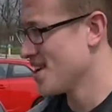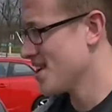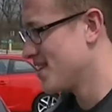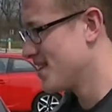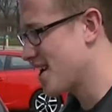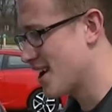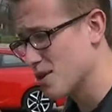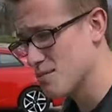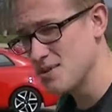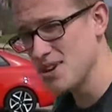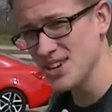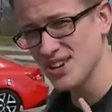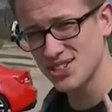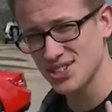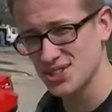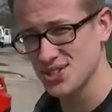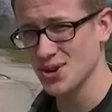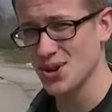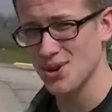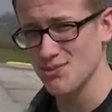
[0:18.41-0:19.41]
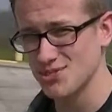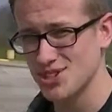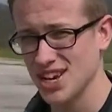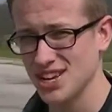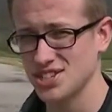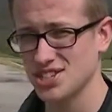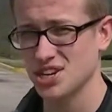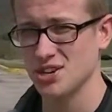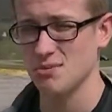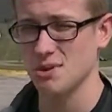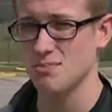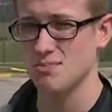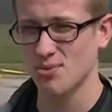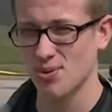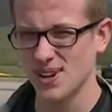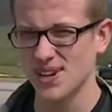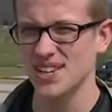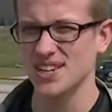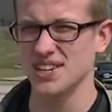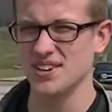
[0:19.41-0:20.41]
Now, being a storm chaser can be
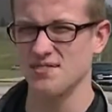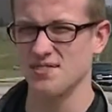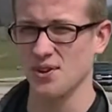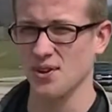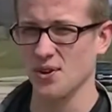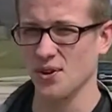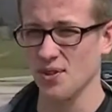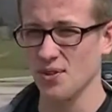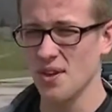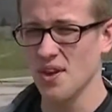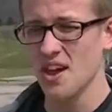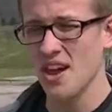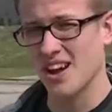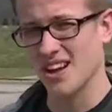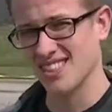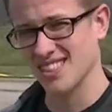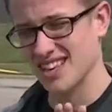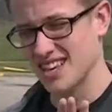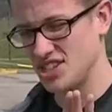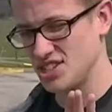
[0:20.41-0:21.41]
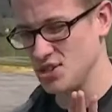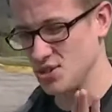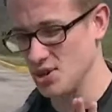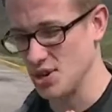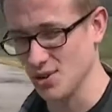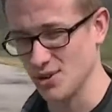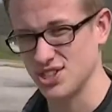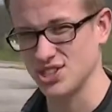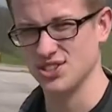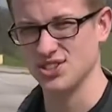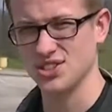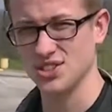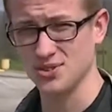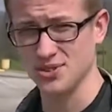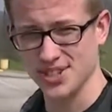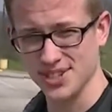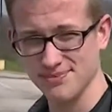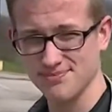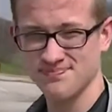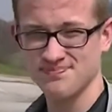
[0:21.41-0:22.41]
pretty difficult unless you know what you're doing,